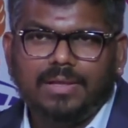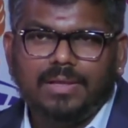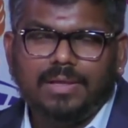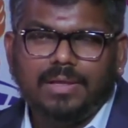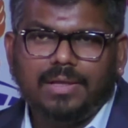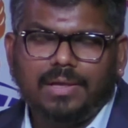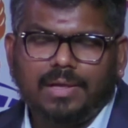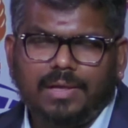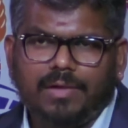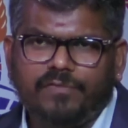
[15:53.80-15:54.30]

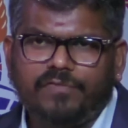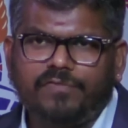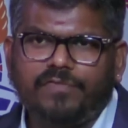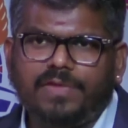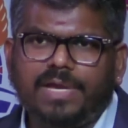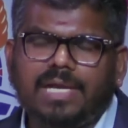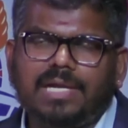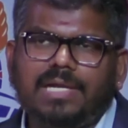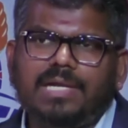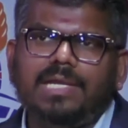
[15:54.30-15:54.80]
A
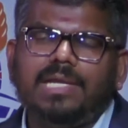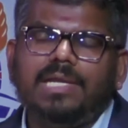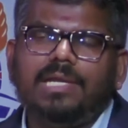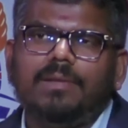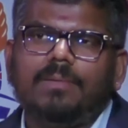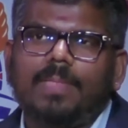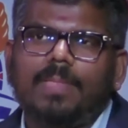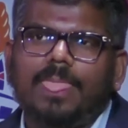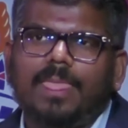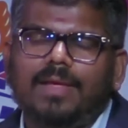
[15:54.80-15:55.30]
fairly
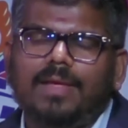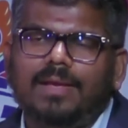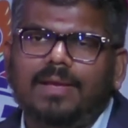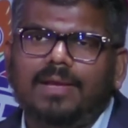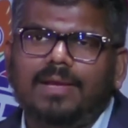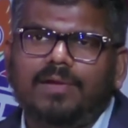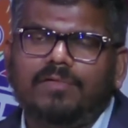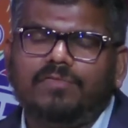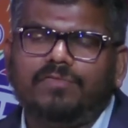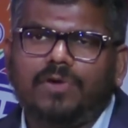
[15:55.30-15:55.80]

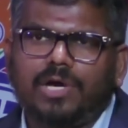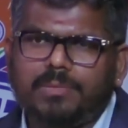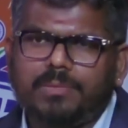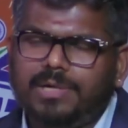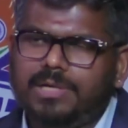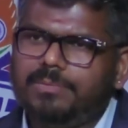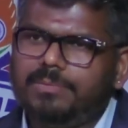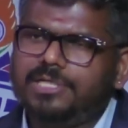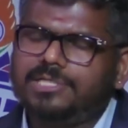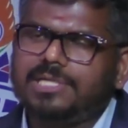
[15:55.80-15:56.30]

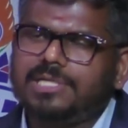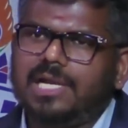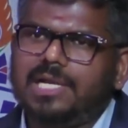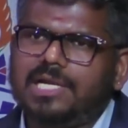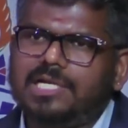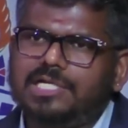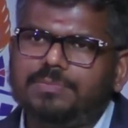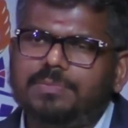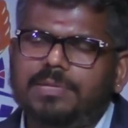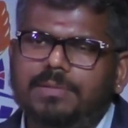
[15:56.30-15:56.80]
formidable
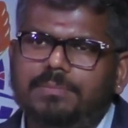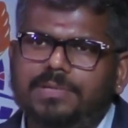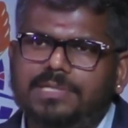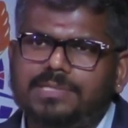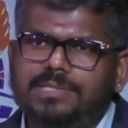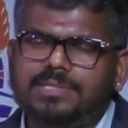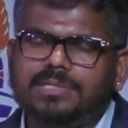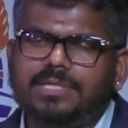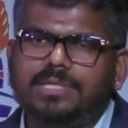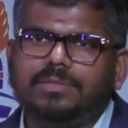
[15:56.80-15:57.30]
challenge being
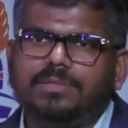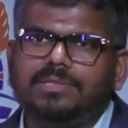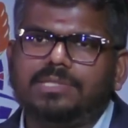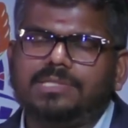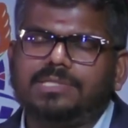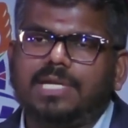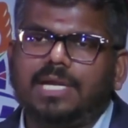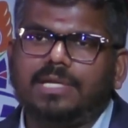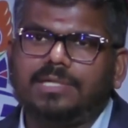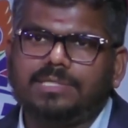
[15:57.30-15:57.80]
presented to the
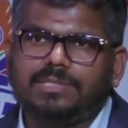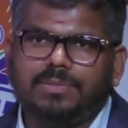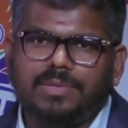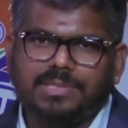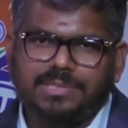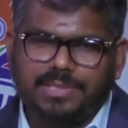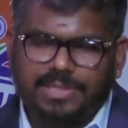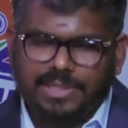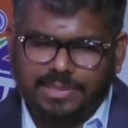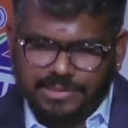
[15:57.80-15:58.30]
status quo
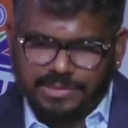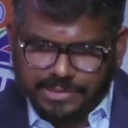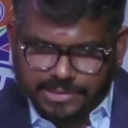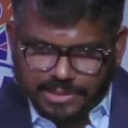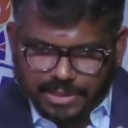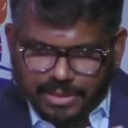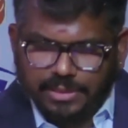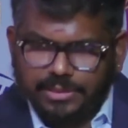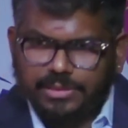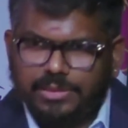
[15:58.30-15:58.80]
as it existed
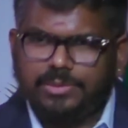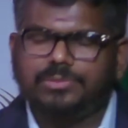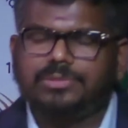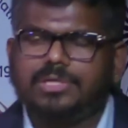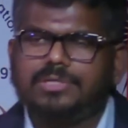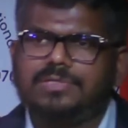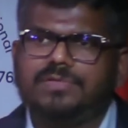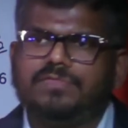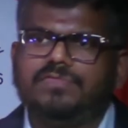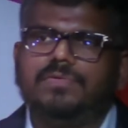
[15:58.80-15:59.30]
until
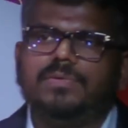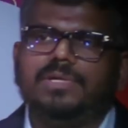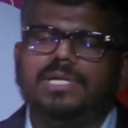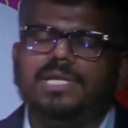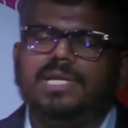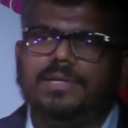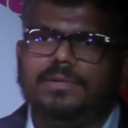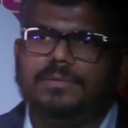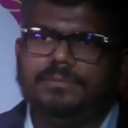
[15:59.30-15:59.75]
2014